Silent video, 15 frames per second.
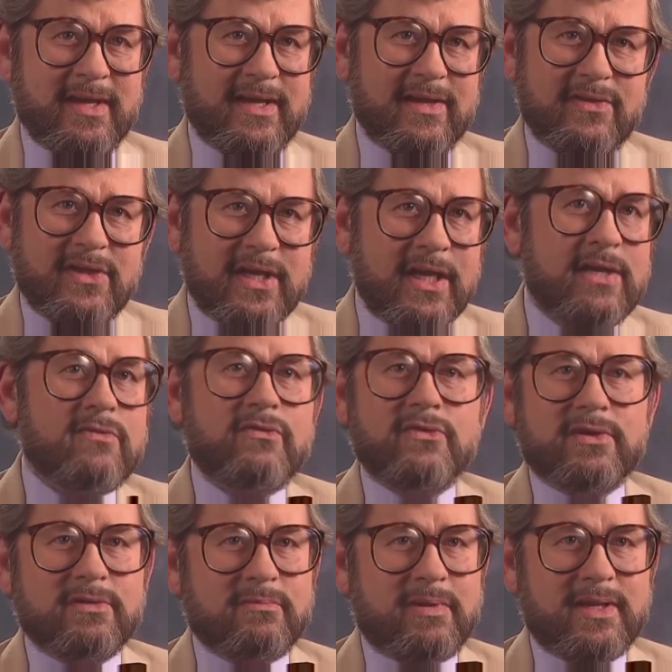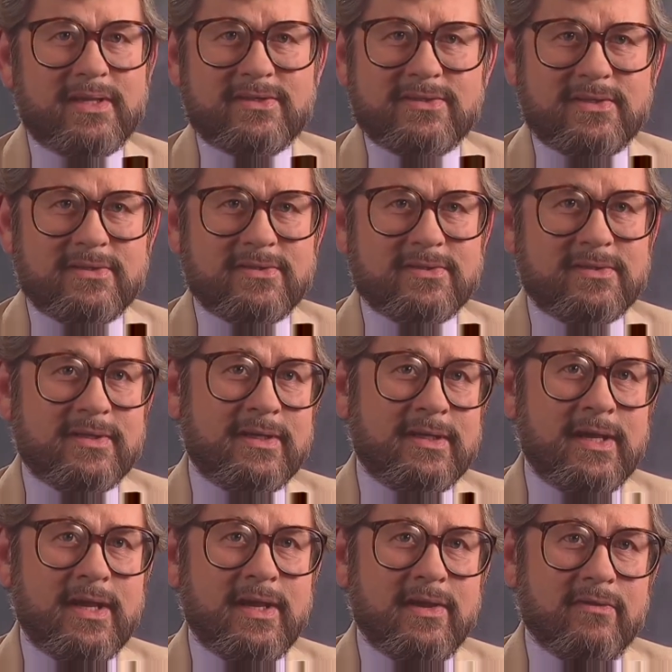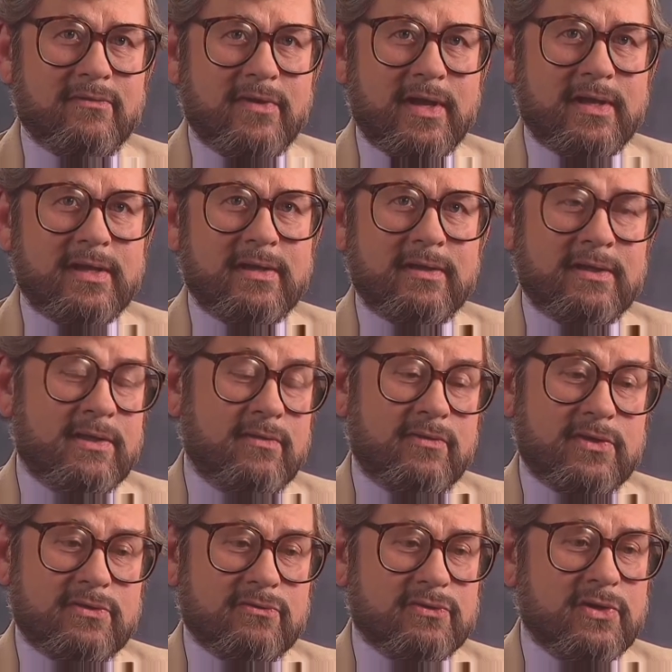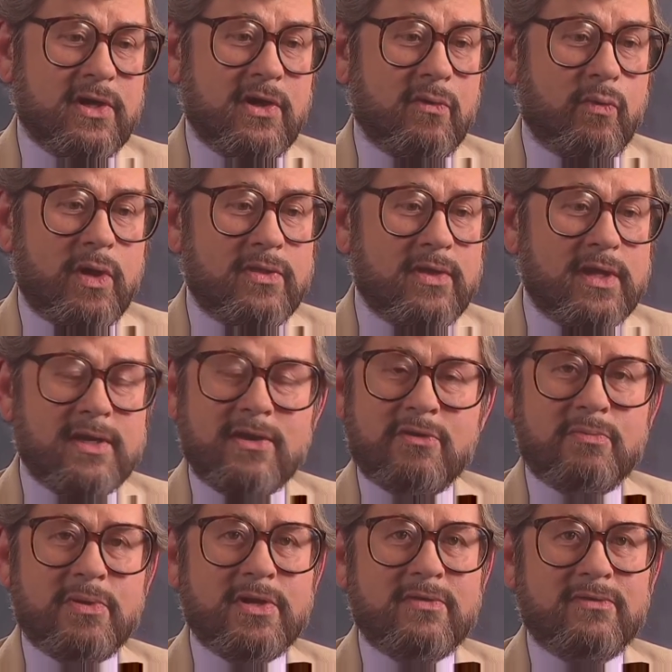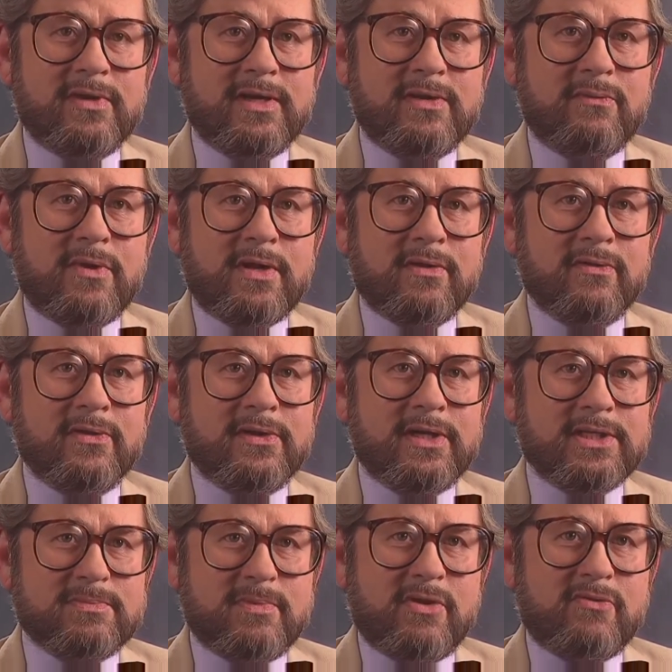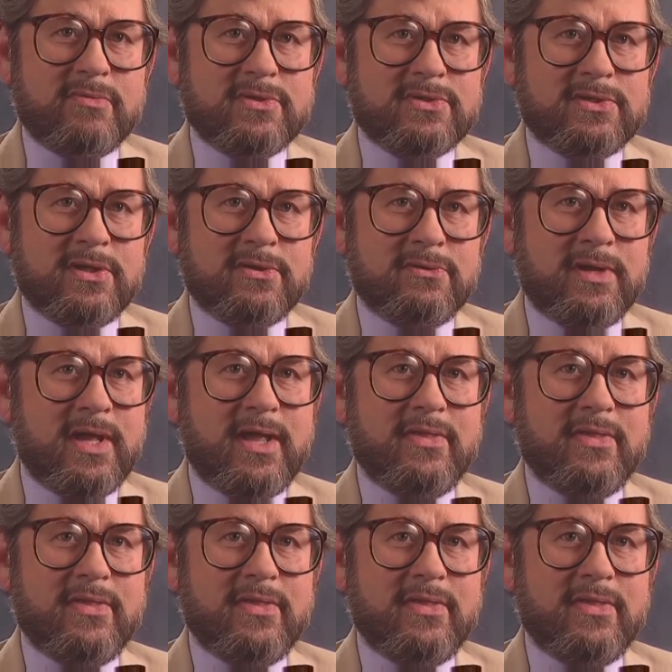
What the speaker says: in the infinite plasticity of individuals when they know perfectly well that experiments show